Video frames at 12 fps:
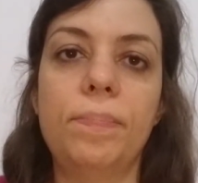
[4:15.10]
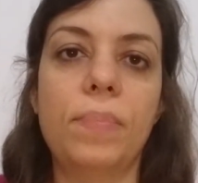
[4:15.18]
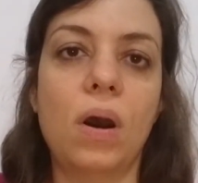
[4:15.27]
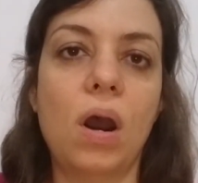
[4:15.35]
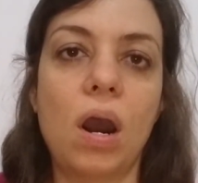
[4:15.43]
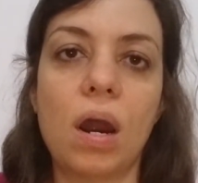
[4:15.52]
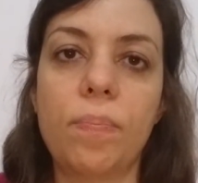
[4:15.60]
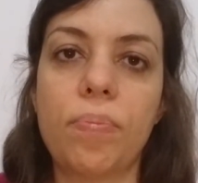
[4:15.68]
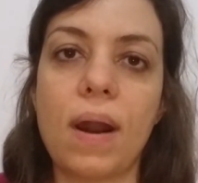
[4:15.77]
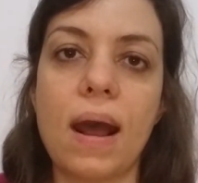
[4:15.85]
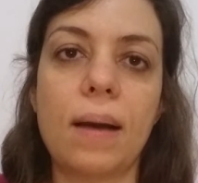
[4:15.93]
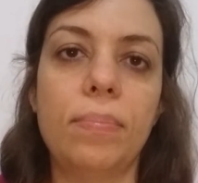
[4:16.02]
heart
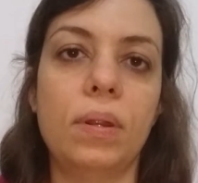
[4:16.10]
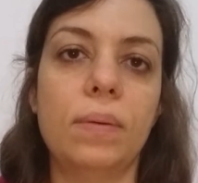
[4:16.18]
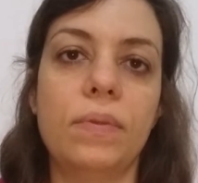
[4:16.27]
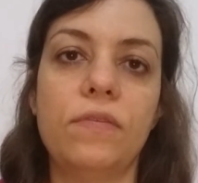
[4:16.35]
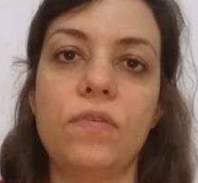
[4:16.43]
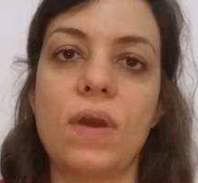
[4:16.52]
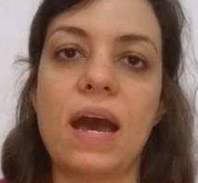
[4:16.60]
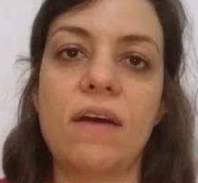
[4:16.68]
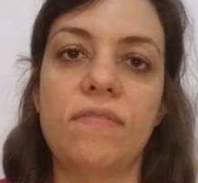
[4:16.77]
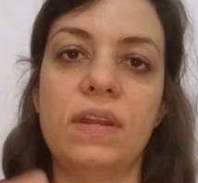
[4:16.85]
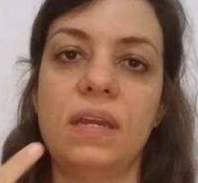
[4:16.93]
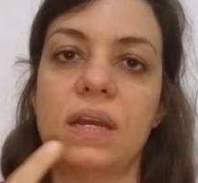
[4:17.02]
problem, if you
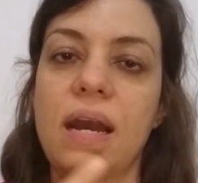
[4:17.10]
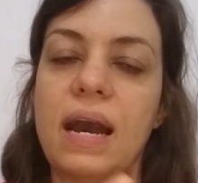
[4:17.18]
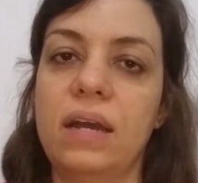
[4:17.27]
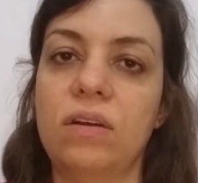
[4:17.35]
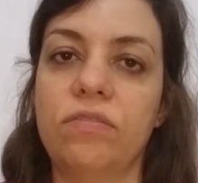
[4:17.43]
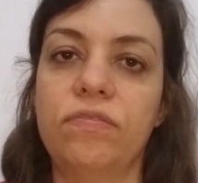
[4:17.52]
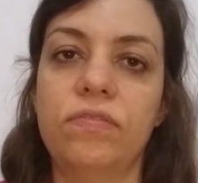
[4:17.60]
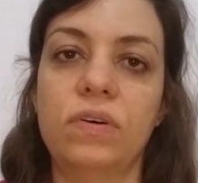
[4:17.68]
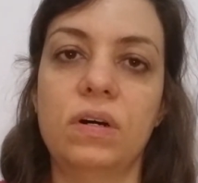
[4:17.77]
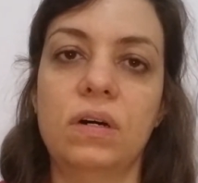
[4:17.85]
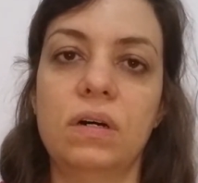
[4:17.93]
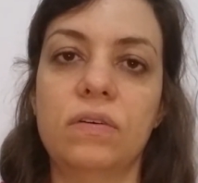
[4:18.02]
have any kind of
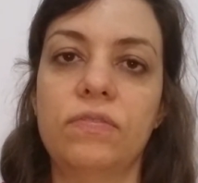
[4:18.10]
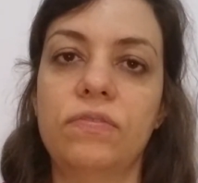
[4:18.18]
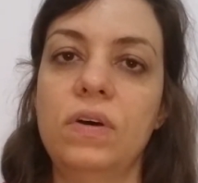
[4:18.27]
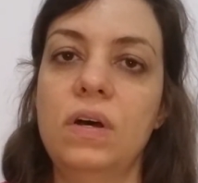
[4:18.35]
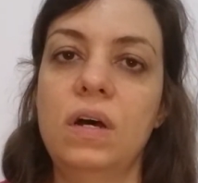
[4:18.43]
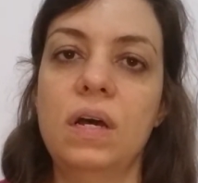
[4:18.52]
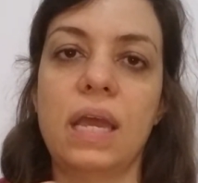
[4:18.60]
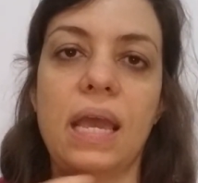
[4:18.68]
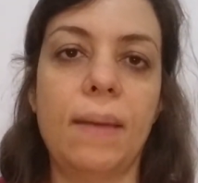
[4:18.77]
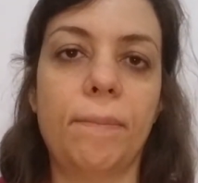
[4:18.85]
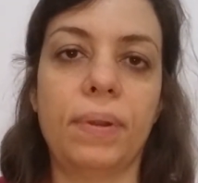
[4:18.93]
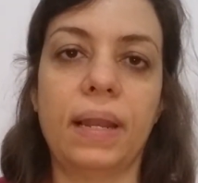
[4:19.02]

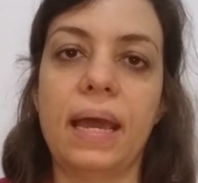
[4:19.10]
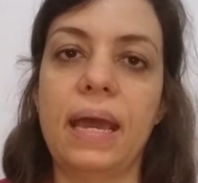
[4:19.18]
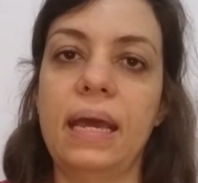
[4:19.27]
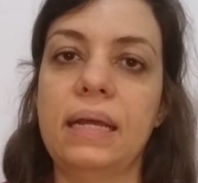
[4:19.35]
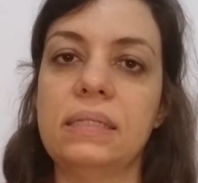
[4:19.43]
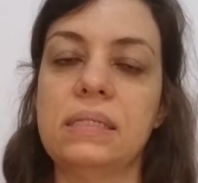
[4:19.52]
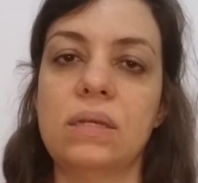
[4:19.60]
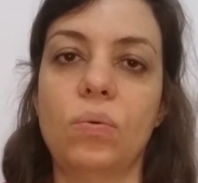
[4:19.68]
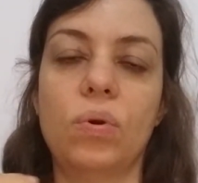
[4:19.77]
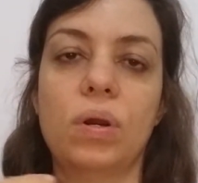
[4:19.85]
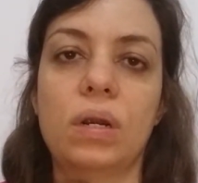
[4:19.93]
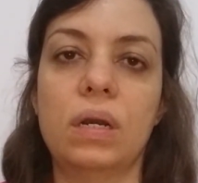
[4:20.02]
implants,
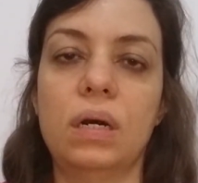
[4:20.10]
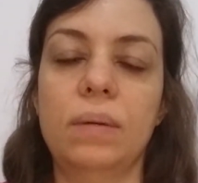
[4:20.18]
or